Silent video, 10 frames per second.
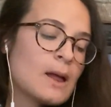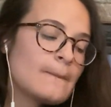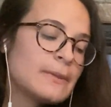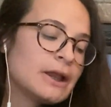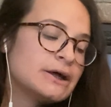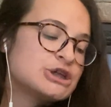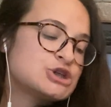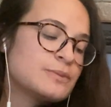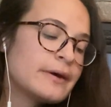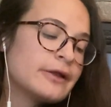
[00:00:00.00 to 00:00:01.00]

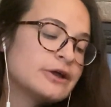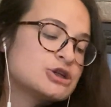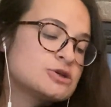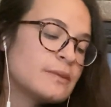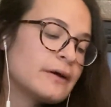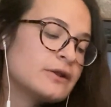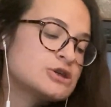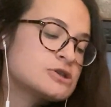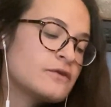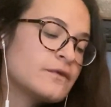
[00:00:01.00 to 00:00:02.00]
Pillage, pillage,
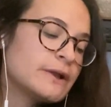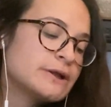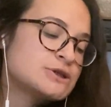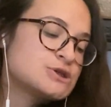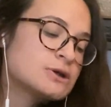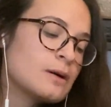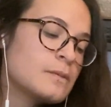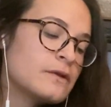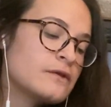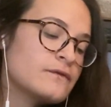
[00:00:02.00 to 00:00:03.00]
pillage the village,
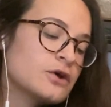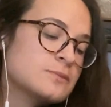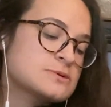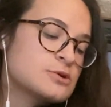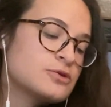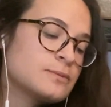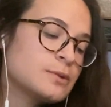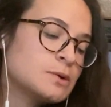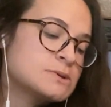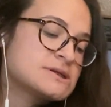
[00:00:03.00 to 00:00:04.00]
stomp on the farms with your
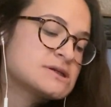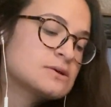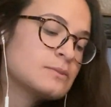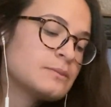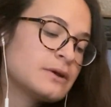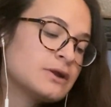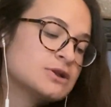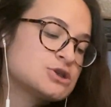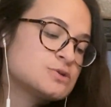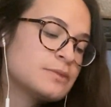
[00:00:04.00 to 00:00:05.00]
boots.
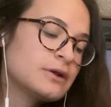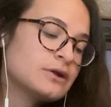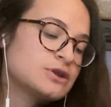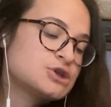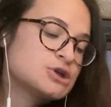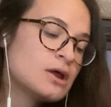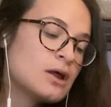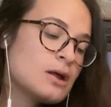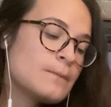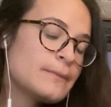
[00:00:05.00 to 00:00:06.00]
Pillage, pillage,
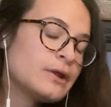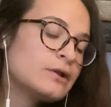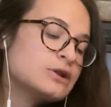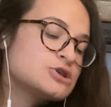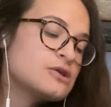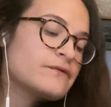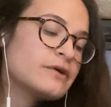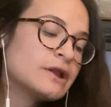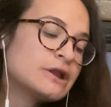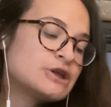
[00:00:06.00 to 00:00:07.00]
pillage the
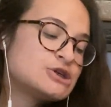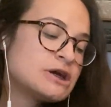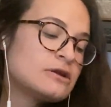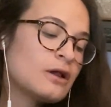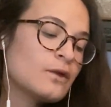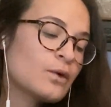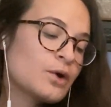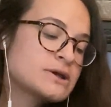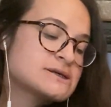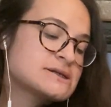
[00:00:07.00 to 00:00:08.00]
village, eat all the
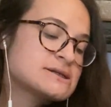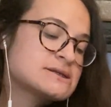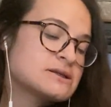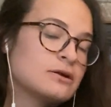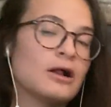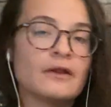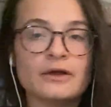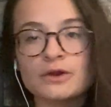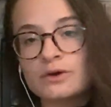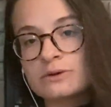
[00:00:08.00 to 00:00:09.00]
horses and steal all
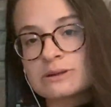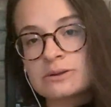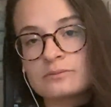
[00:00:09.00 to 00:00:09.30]
the loot.